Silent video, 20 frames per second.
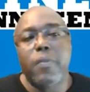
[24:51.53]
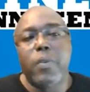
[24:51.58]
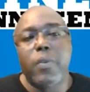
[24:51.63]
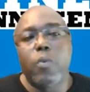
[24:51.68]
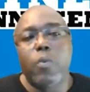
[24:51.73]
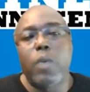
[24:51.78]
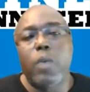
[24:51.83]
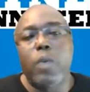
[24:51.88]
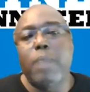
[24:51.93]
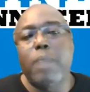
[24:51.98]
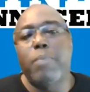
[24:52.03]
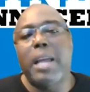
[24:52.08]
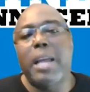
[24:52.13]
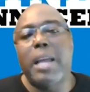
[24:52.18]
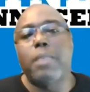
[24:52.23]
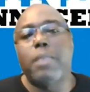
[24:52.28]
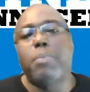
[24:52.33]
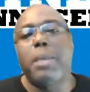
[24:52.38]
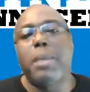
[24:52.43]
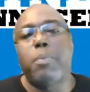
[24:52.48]
One, by
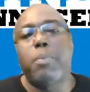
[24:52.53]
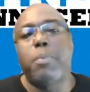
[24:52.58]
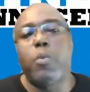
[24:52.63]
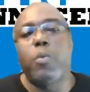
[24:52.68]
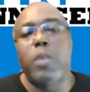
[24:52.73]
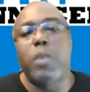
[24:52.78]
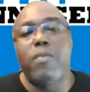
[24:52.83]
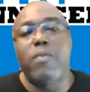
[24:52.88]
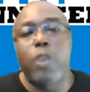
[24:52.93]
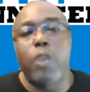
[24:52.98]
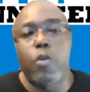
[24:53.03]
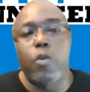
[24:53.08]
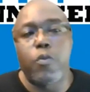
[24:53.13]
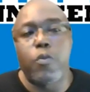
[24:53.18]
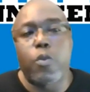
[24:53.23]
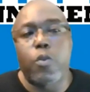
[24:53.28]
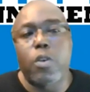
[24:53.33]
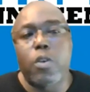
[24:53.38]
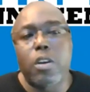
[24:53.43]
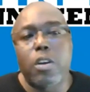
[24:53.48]
the people we vote
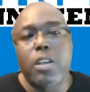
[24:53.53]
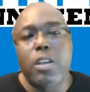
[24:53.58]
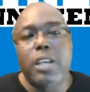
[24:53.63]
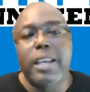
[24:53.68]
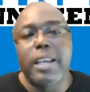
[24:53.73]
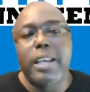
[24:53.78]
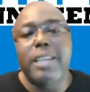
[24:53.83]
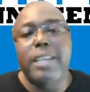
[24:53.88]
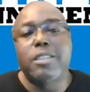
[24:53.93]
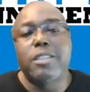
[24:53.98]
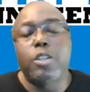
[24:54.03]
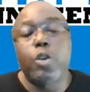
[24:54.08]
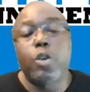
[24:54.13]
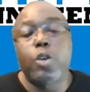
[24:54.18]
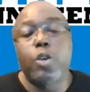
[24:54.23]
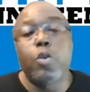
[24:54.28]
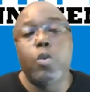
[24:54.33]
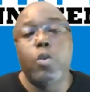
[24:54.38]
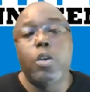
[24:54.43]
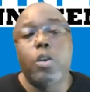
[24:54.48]
for, and
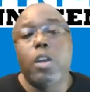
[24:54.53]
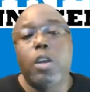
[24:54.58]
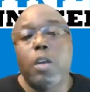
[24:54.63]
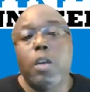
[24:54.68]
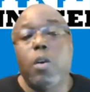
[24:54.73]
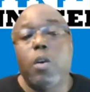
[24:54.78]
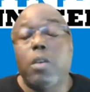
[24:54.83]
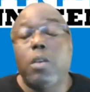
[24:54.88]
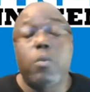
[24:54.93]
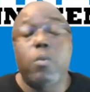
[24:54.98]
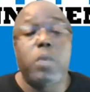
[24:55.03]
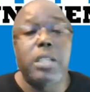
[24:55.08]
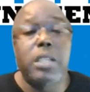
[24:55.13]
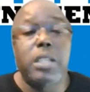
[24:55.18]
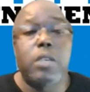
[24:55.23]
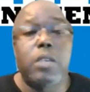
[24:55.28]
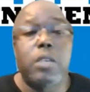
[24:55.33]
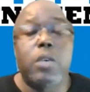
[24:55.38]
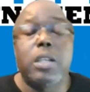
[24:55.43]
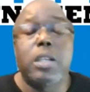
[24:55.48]
two, we
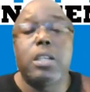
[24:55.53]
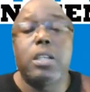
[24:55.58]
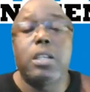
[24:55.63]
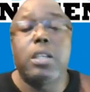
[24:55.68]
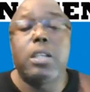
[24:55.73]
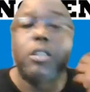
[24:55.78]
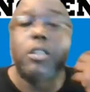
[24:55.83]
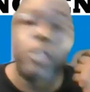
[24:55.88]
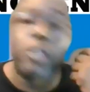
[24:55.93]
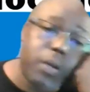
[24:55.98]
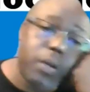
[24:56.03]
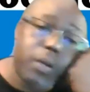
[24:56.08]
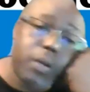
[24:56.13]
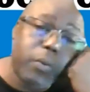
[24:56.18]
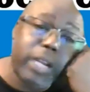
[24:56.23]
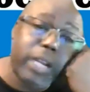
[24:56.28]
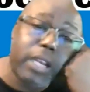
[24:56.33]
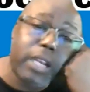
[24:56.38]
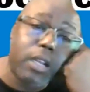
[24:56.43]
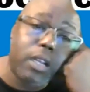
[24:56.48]
going in the jury
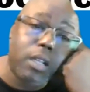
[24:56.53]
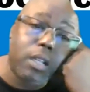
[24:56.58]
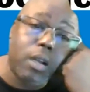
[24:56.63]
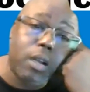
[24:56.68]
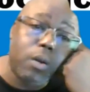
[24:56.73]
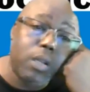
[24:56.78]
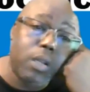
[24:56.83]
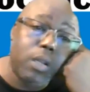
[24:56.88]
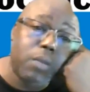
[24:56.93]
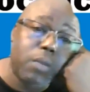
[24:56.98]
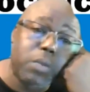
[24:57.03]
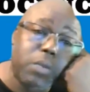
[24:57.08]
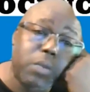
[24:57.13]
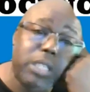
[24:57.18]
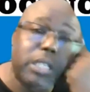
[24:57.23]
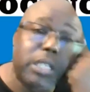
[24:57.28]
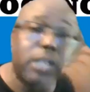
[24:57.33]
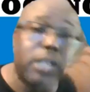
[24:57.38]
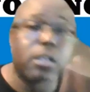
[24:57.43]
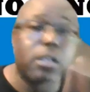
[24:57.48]
ready to go, and we
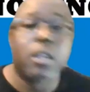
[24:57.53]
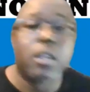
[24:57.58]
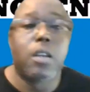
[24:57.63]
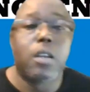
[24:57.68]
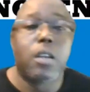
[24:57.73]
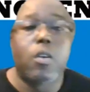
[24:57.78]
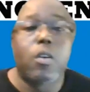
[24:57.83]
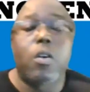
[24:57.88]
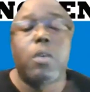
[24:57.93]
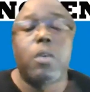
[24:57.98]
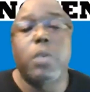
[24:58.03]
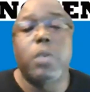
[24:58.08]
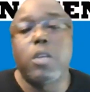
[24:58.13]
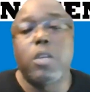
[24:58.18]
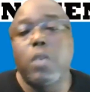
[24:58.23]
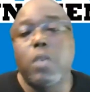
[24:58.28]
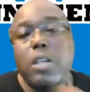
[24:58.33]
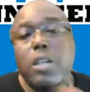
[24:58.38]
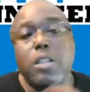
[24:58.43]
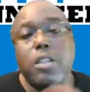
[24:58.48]
just or we
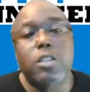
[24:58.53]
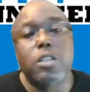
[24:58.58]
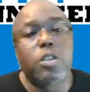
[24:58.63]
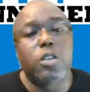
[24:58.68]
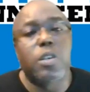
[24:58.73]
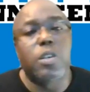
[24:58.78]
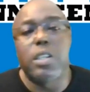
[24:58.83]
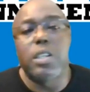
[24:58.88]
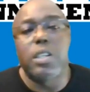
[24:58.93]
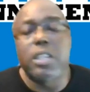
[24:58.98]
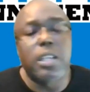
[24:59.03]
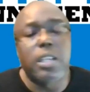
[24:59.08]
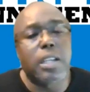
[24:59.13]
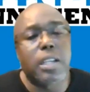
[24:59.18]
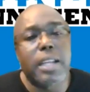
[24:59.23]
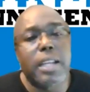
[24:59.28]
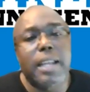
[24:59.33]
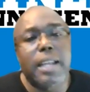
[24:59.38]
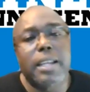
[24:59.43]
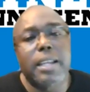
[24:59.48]
going in the jury
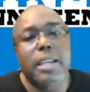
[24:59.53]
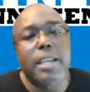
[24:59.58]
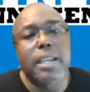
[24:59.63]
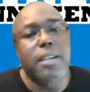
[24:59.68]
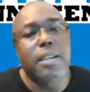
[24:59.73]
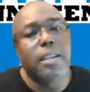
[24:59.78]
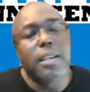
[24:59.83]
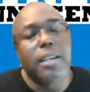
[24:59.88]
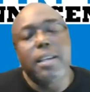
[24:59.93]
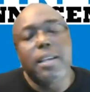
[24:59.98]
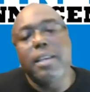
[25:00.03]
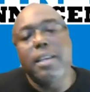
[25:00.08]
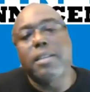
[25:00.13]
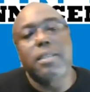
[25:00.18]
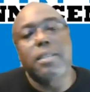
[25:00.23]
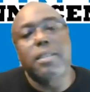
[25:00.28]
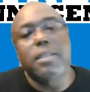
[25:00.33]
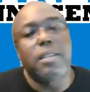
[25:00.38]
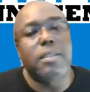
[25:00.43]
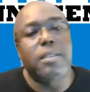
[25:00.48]
looking at it, he
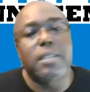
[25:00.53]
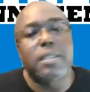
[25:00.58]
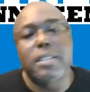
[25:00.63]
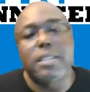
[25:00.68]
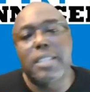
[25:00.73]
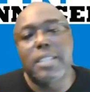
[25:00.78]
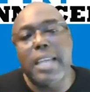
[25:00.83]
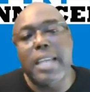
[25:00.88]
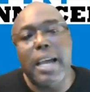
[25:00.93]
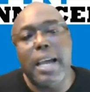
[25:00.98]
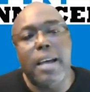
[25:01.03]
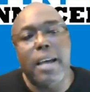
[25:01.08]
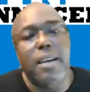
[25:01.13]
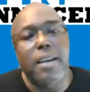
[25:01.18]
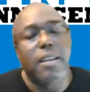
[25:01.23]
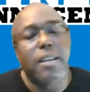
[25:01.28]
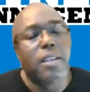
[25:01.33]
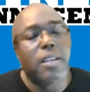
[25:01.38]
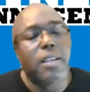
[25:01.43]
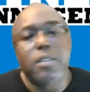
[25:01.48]
done killed this child,
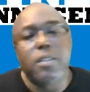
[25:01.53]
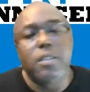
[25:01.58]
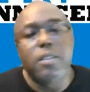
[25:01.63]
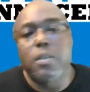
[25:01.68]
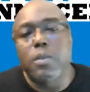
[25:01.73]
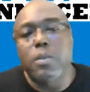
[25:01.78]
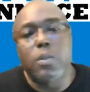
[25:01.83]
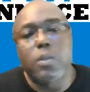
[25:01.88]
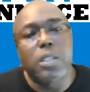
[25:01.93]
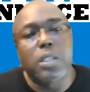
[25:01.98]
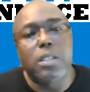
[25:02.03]
you know,